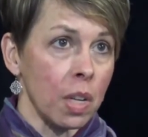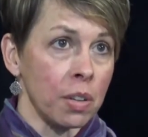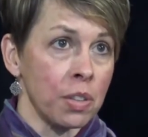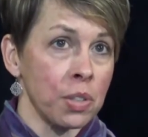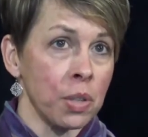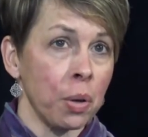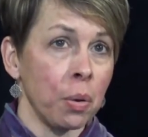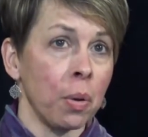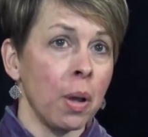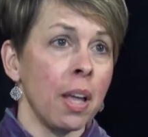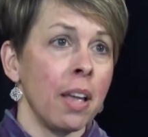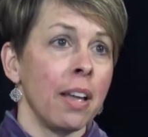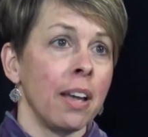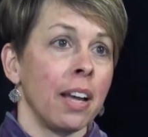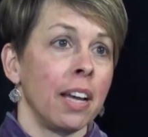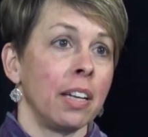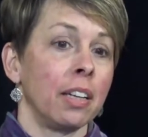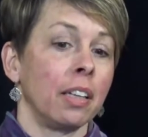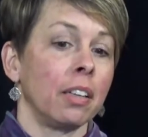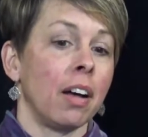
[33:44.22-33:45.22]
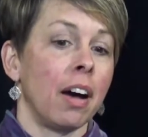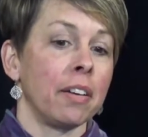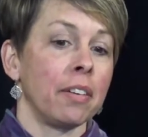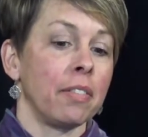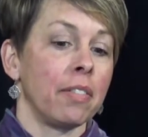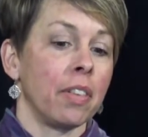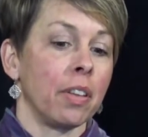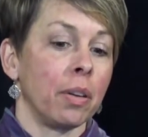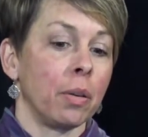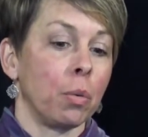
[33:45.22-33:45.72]
So, in a lot
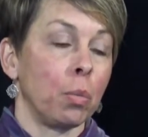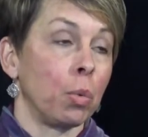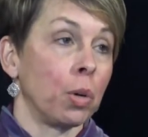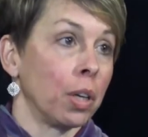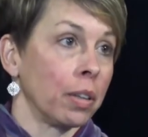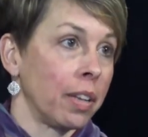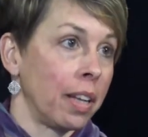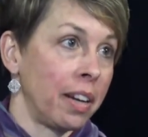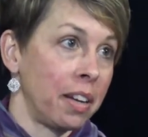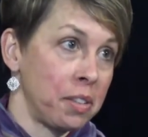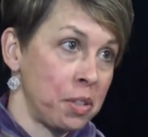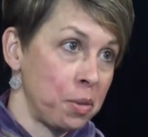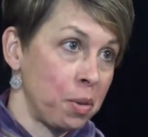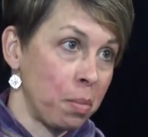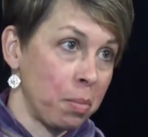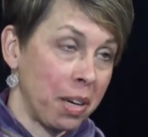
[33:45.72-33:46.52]
of the work that I do